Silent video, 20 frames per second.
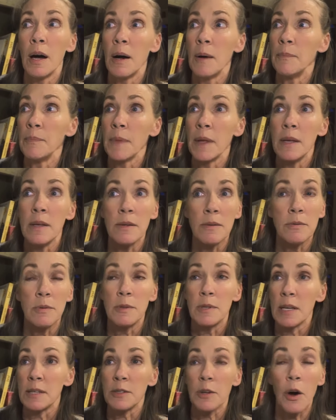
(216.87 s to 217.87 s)
he
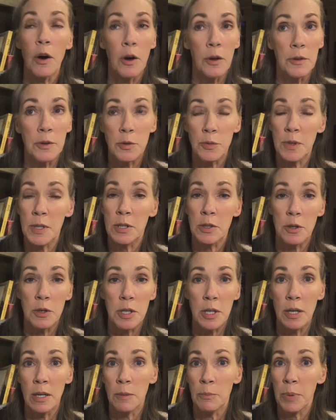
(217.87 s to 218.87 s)
does all this
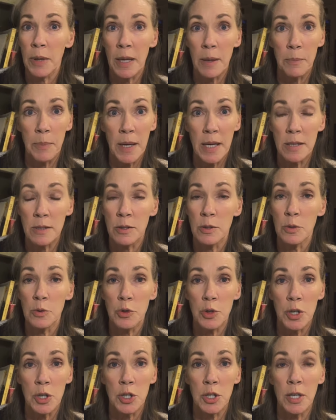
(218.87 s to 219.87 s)
research in plant-based
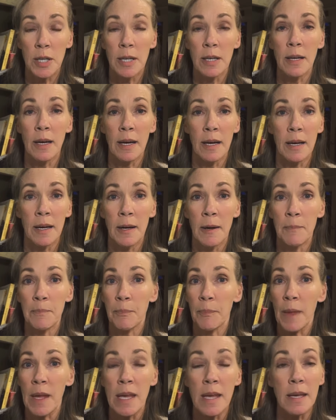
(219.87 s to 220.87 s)
nutrition.
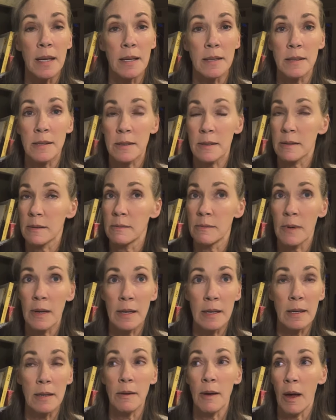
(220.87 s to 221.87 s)
He
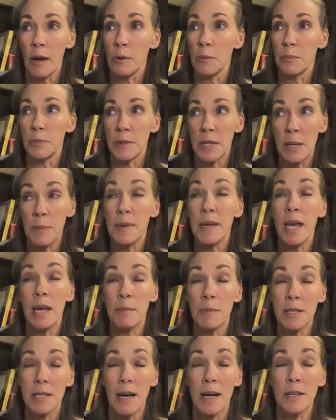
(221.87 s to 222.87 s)

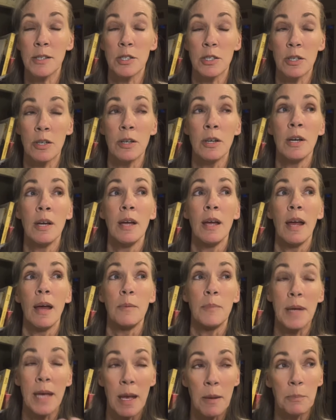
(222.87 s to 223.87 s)
became a doctor
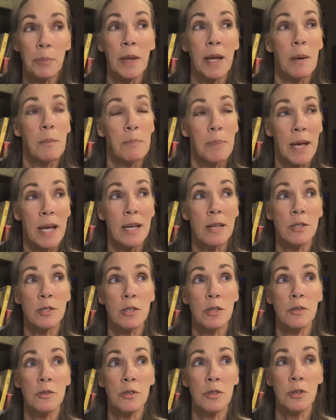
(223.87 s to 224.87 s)
and became
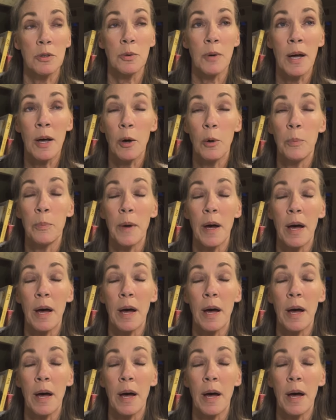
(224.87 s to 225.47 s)
plant-based to help